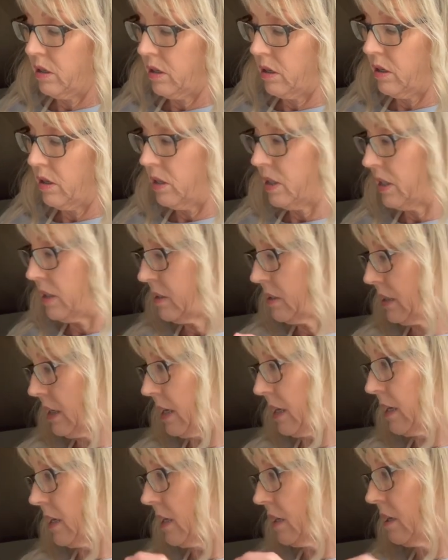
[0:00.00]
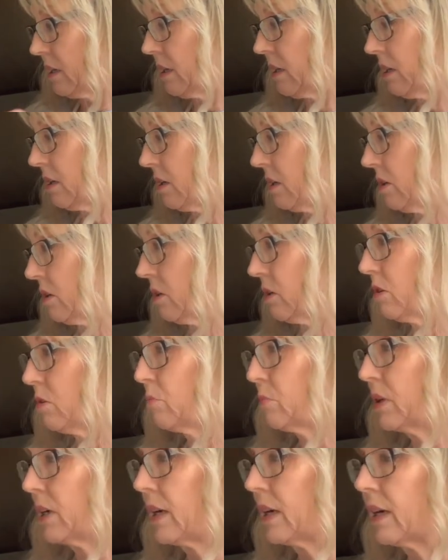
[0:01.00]
on this egg,
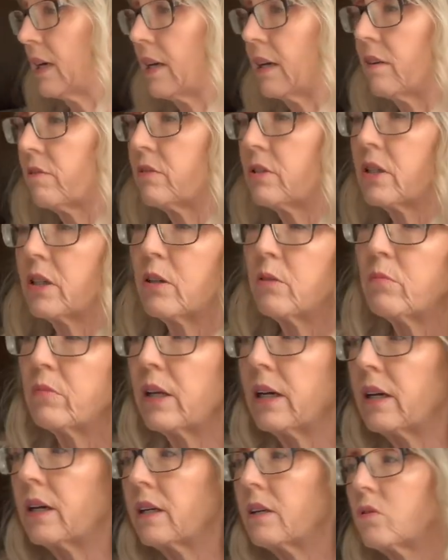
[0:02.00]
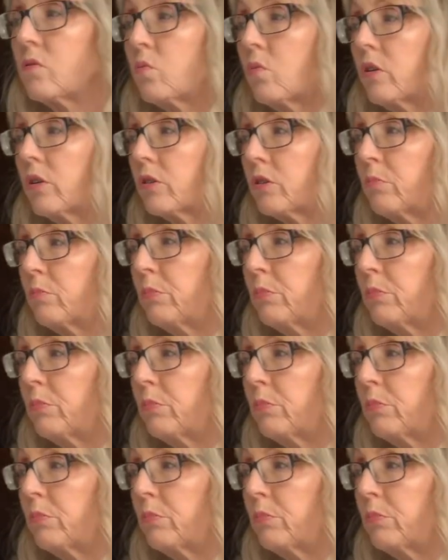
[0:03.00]
but I have some that has worked